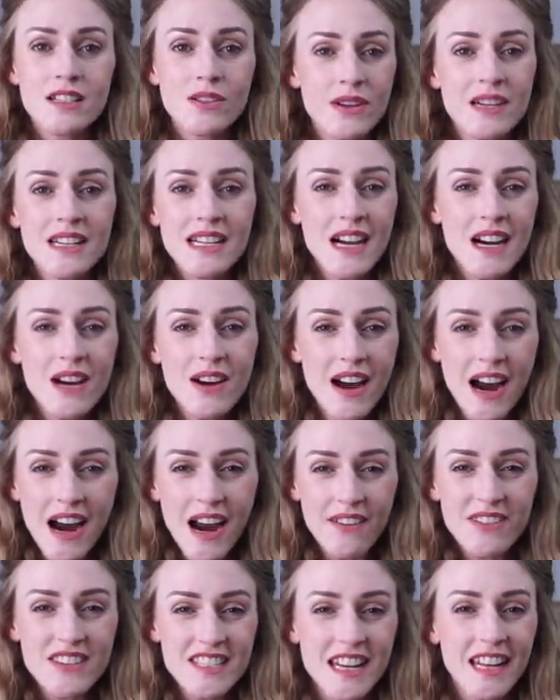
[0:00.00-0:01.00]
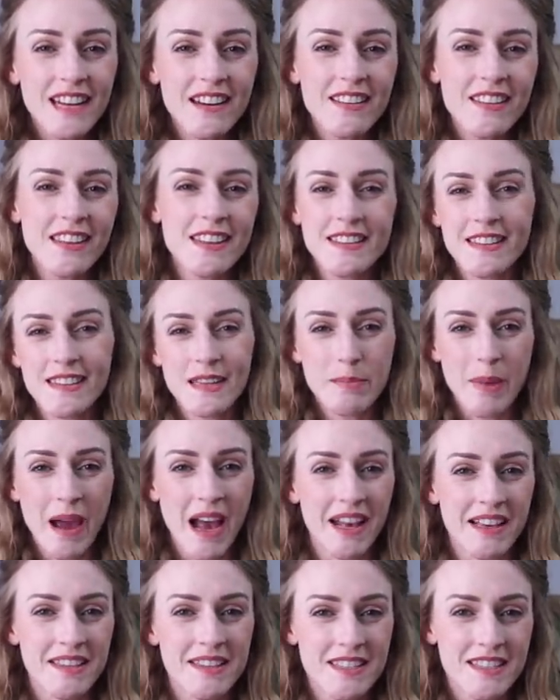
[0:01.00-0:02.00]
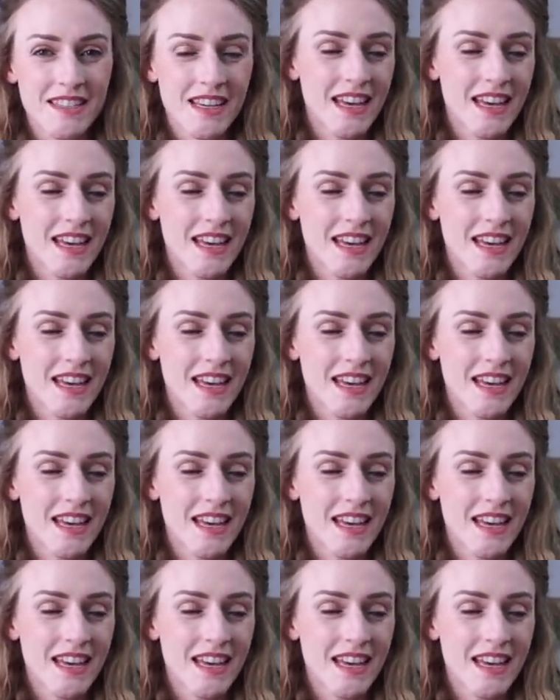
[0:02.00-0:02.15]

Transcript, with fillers: I know I've stated this in the past,